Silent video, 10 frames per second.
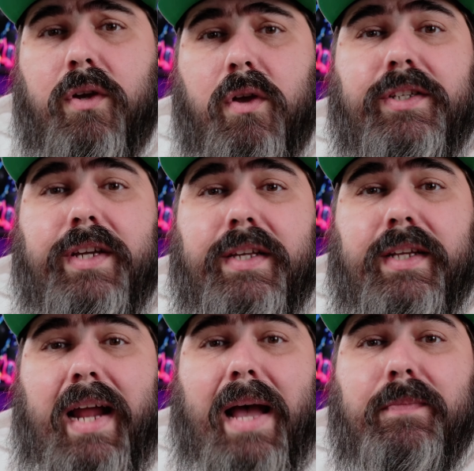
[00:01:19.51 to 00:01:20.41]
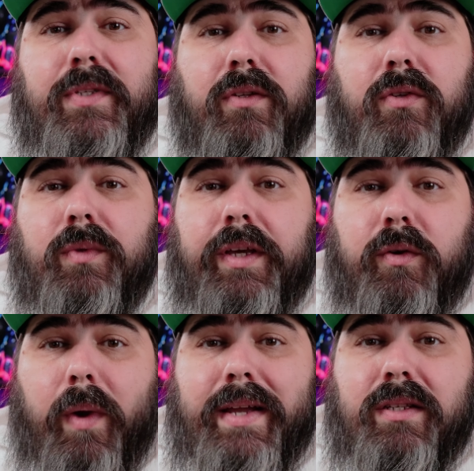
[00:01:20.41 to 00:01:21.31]
which is an absolutely
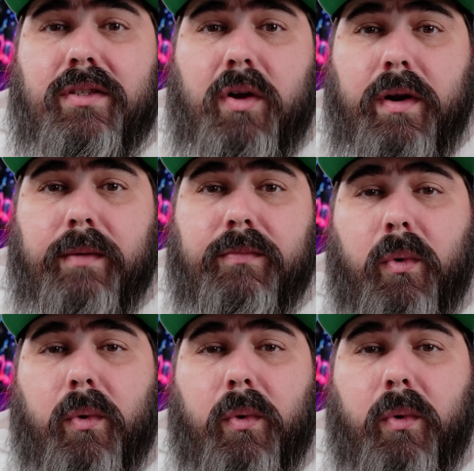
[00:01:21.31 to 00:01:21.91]
great starting